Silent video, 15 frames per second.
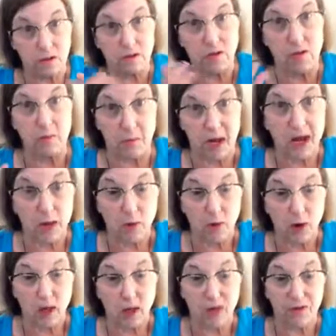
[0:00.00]
may
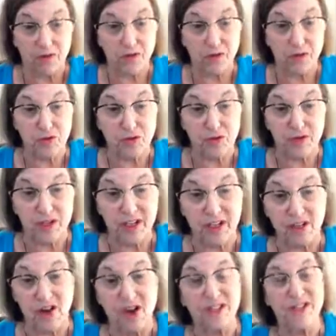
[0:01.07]
want your future
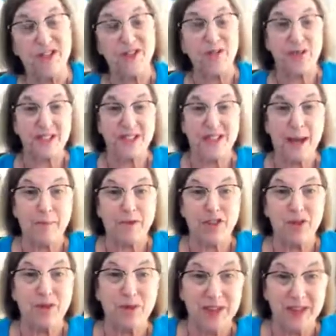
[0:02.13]
in-laws to accept
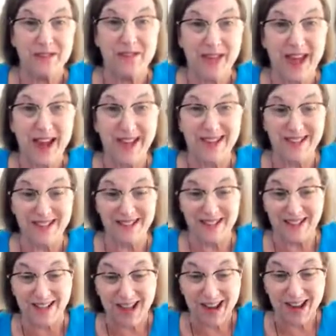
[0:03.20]
you. And if that is the
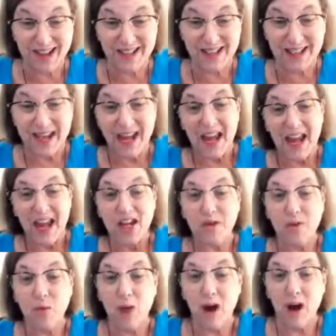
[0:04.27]
case,
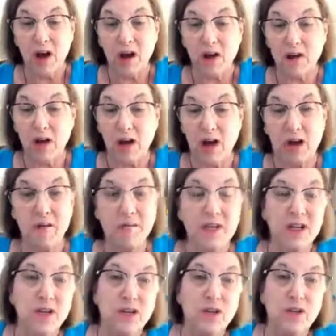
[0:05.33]
while
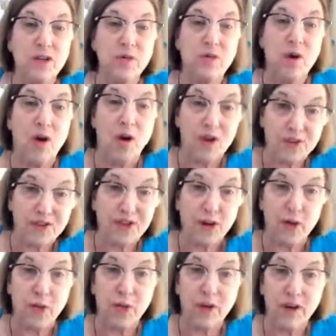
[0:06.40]
you also
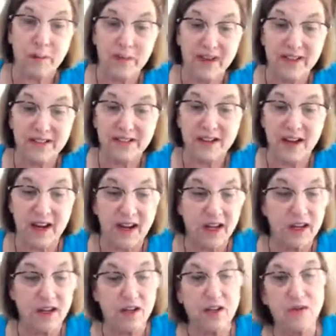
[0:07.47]
want to
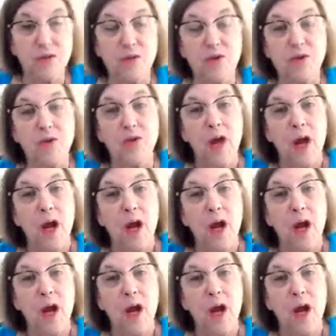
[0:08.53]
maintain your